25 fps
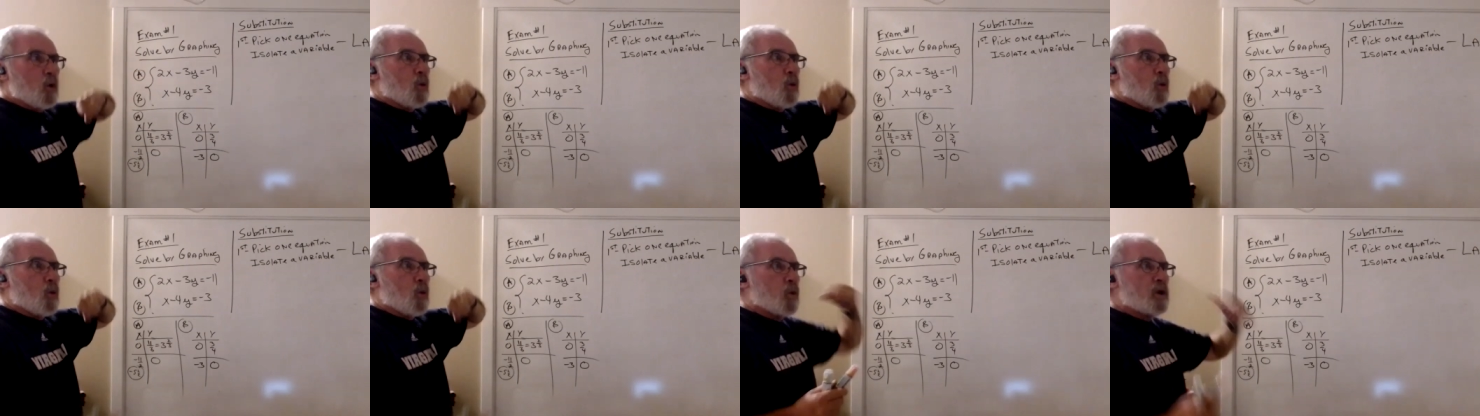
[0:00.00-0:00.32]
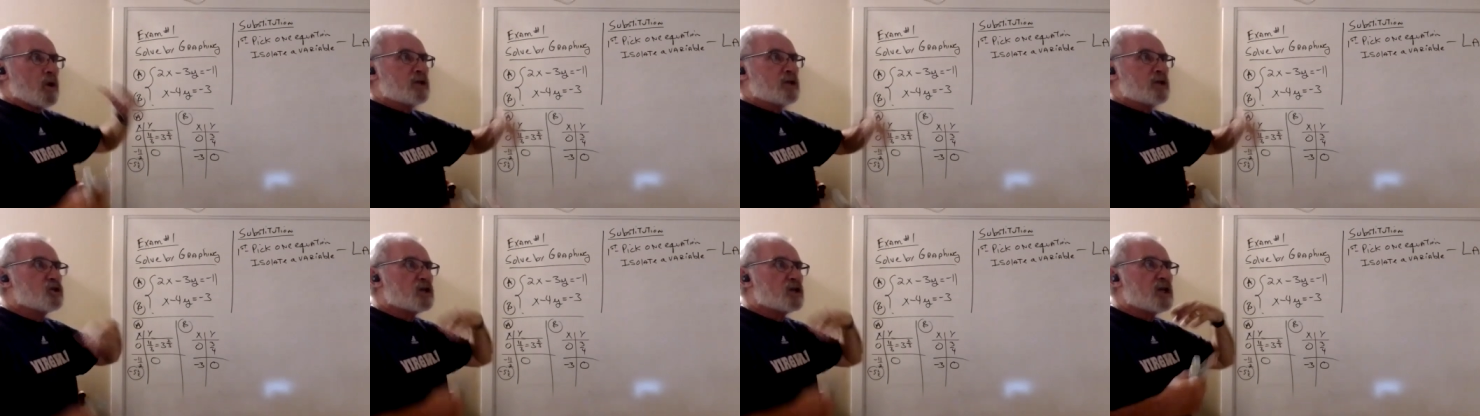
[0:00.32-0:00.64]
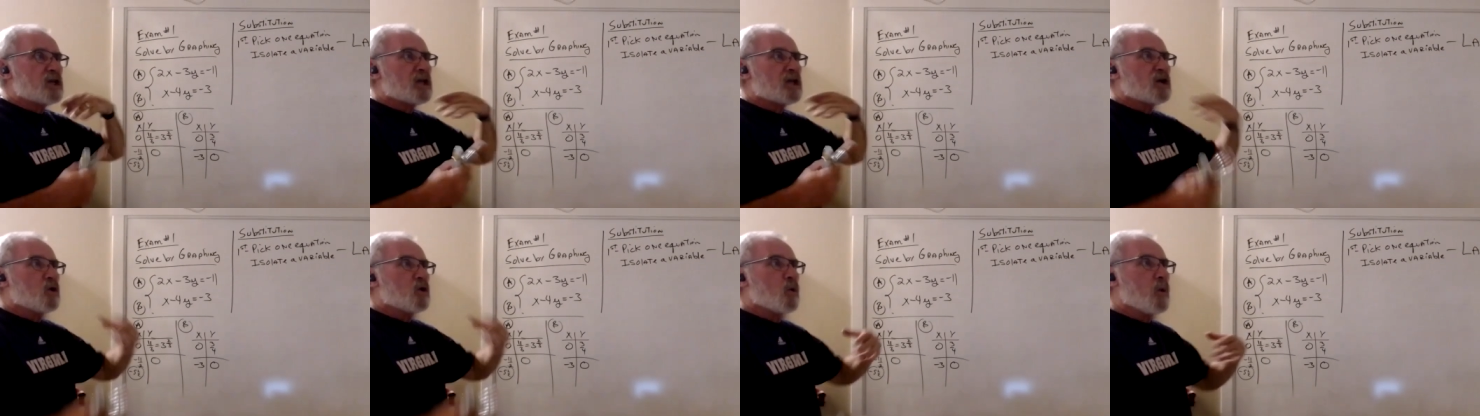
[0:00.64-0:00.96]
Which
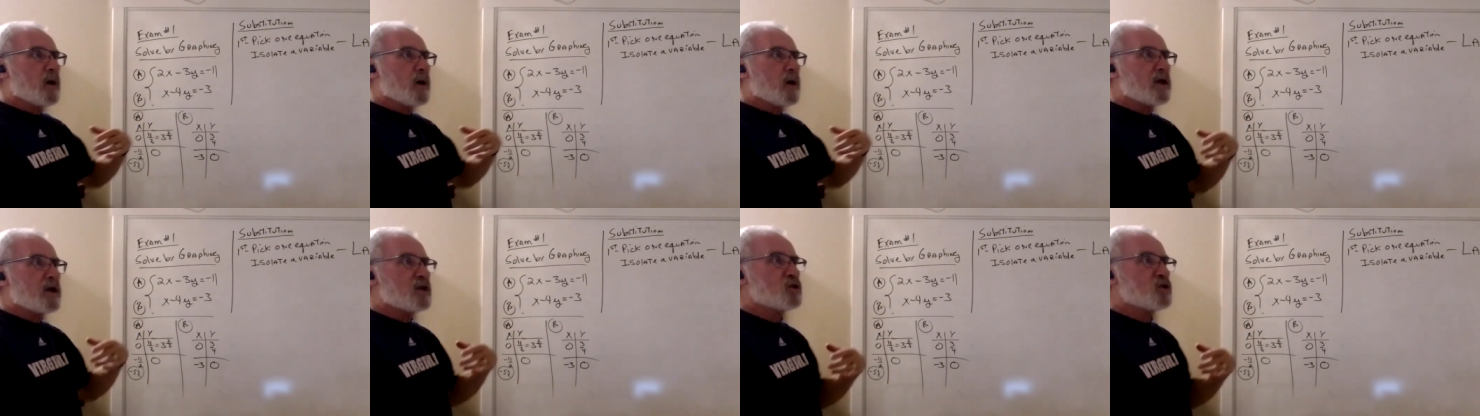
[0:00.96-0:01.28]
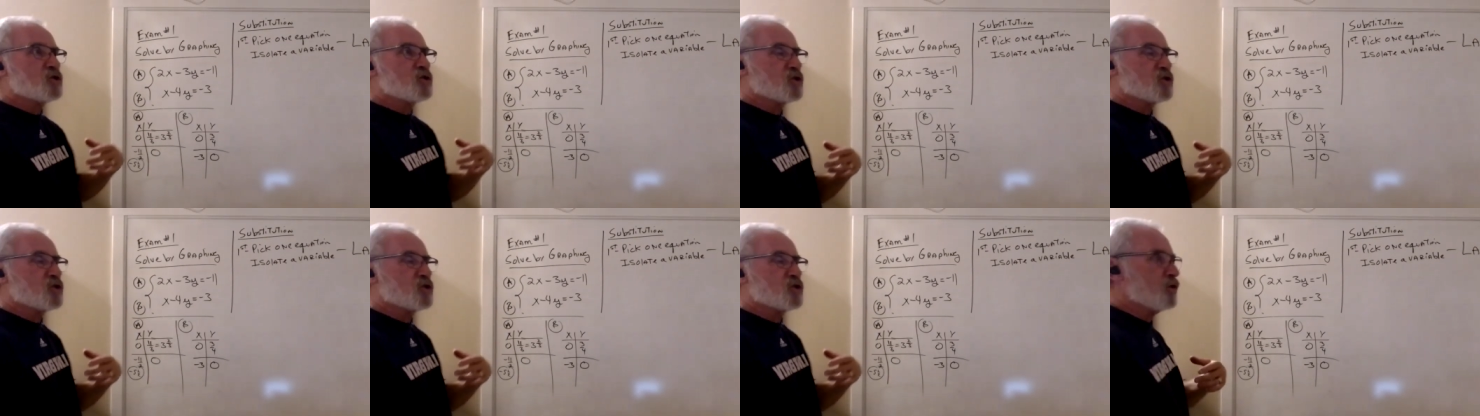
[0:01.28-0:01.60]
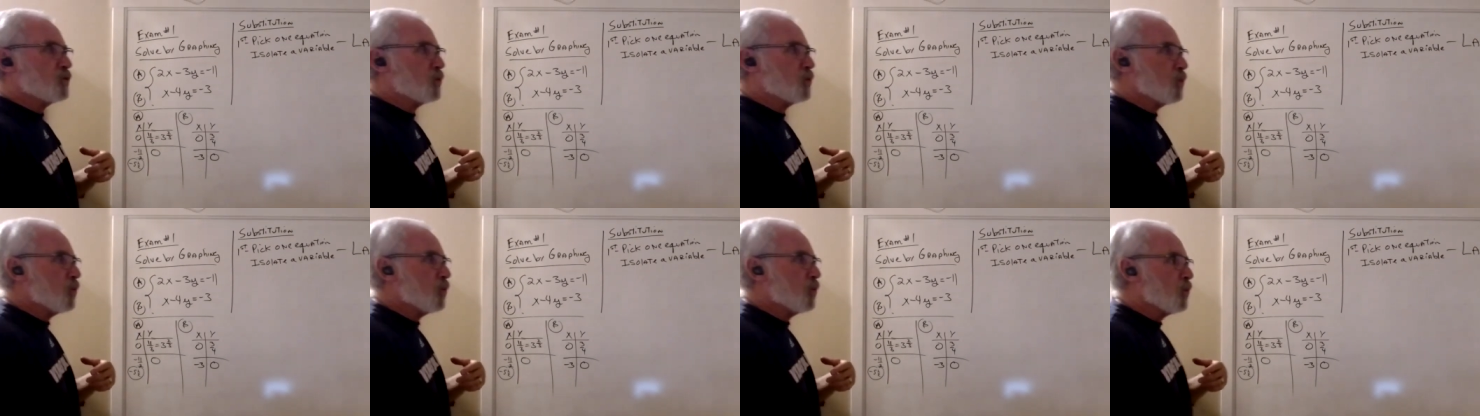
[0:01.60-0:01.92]

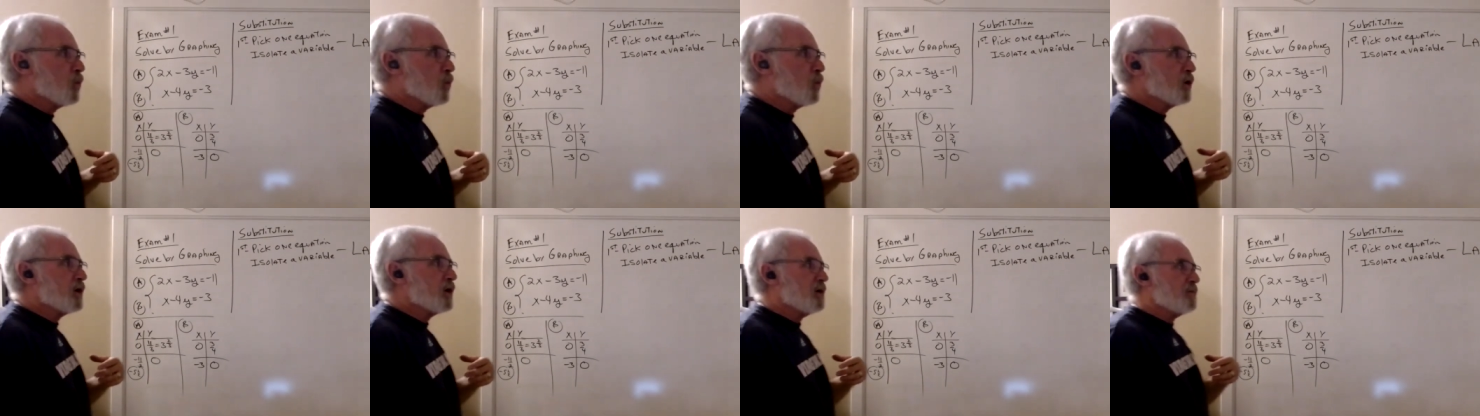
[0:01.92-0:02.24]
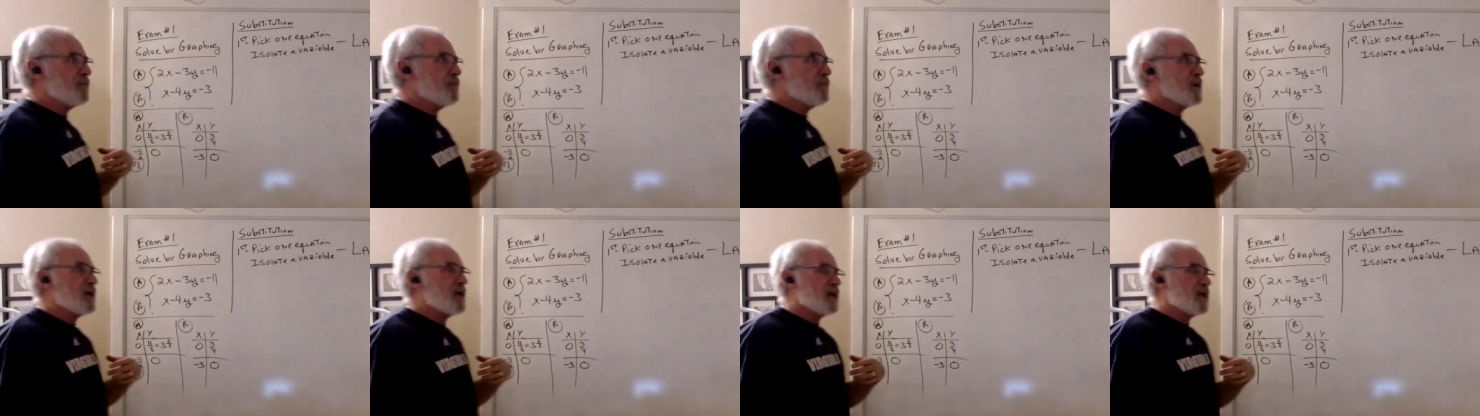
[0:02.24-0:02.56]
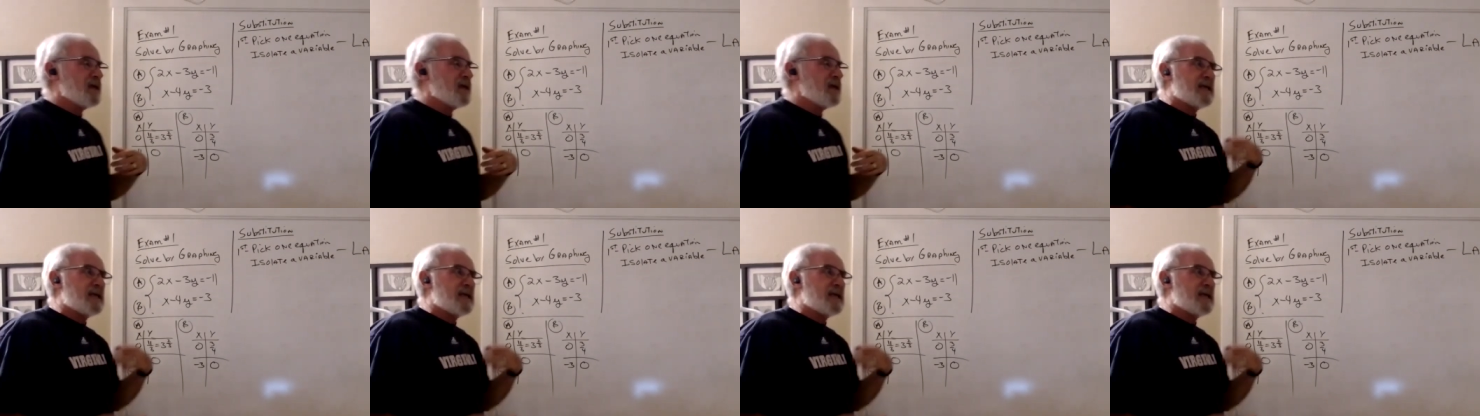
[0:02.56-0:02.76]
equation would it be